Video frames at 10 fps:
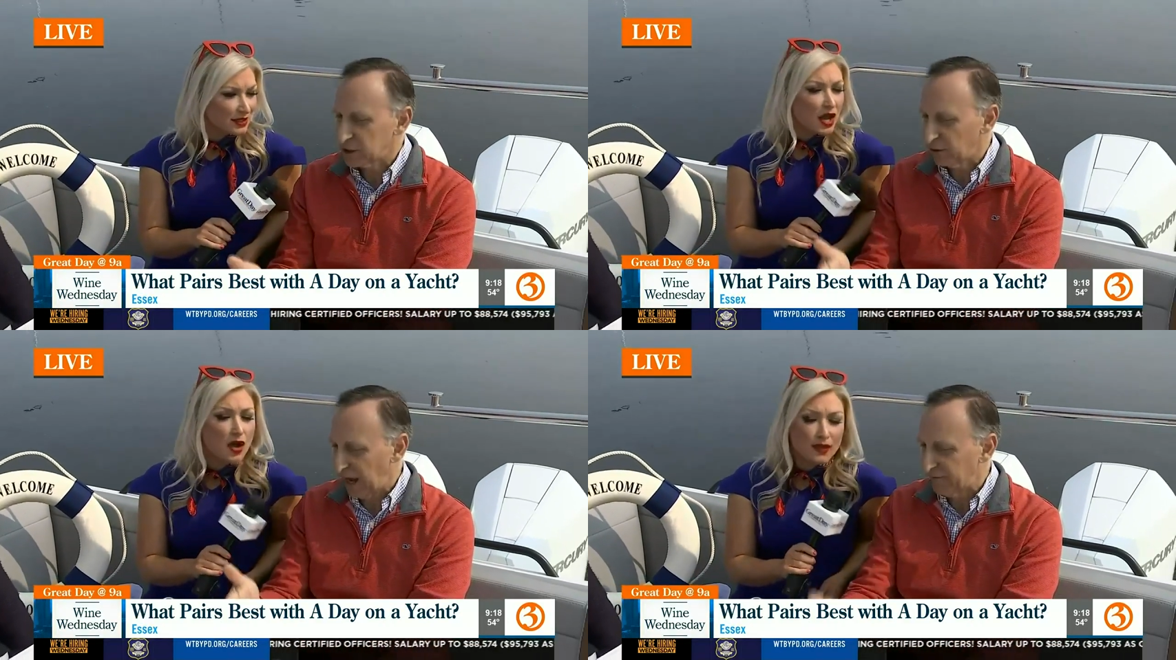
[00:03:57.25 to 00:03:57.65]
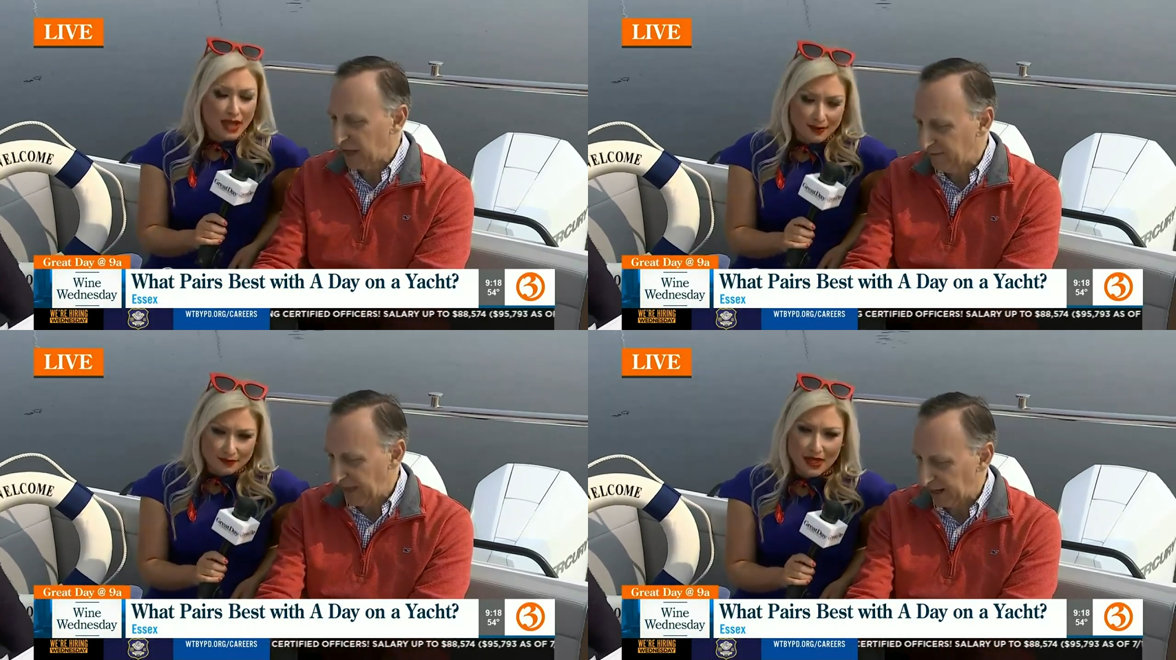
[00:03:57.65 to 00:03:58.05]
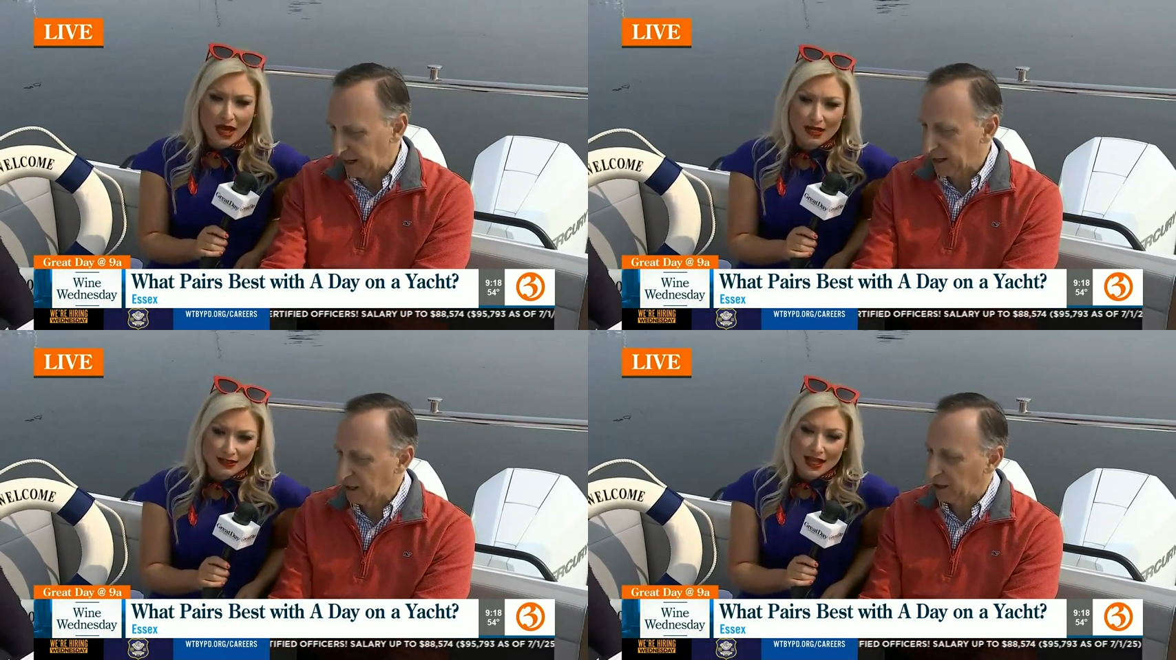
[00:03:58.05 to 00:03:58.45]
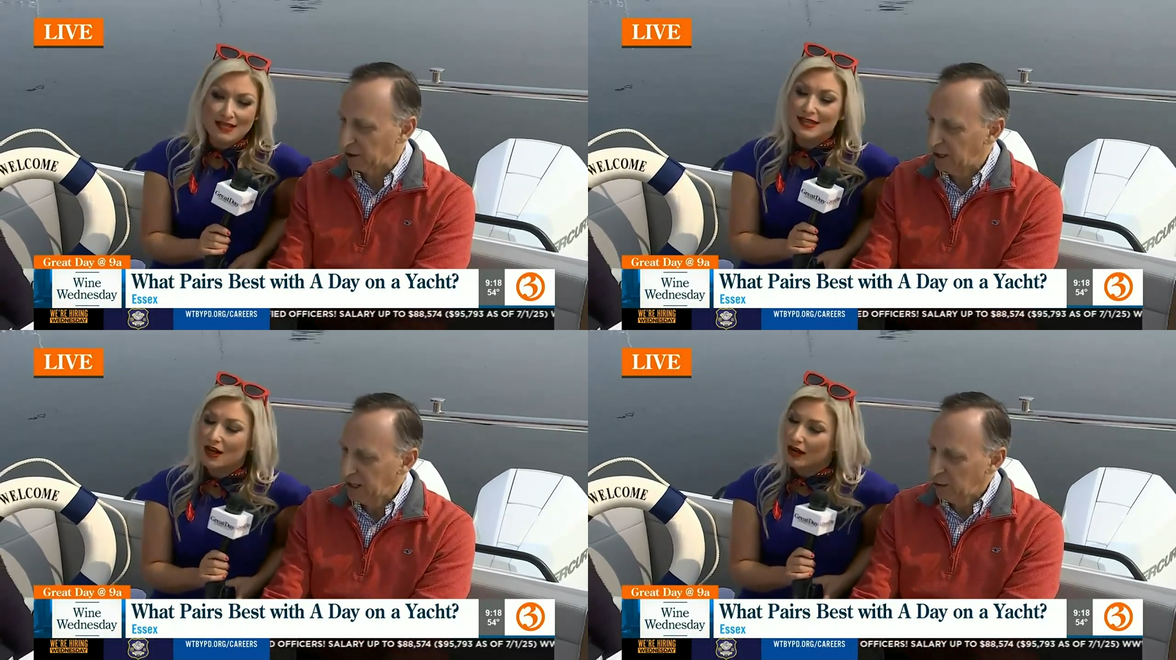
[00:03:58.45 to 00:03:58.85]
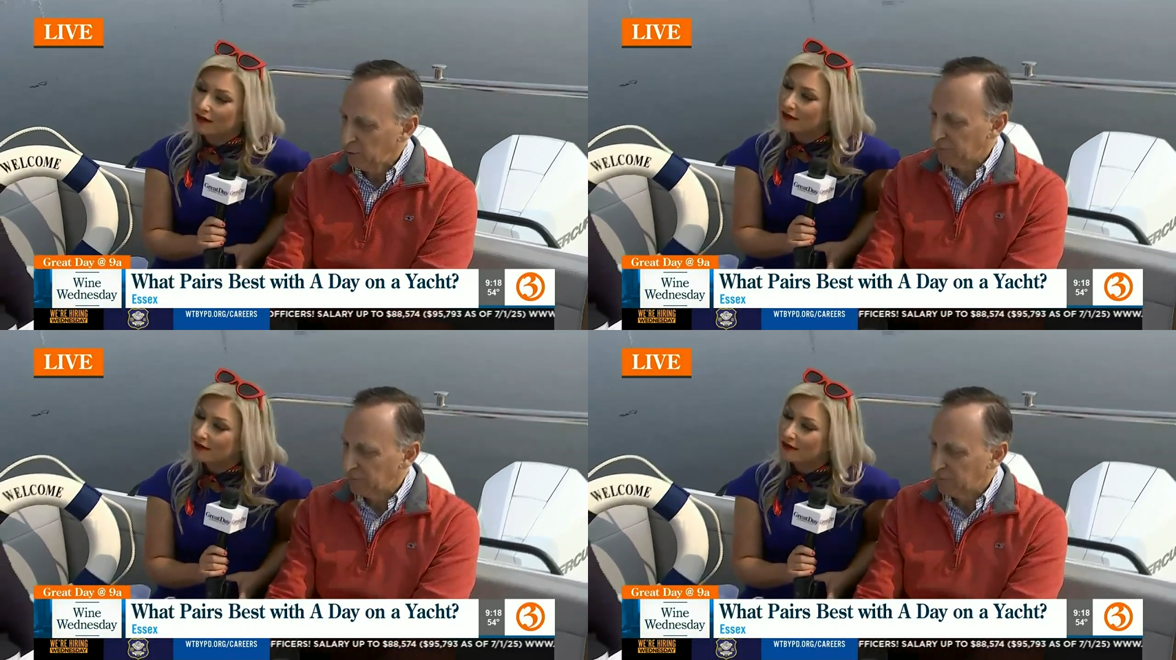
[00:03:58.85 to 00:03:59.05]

Speaker 1: So okay, got it. Color. Yes, they are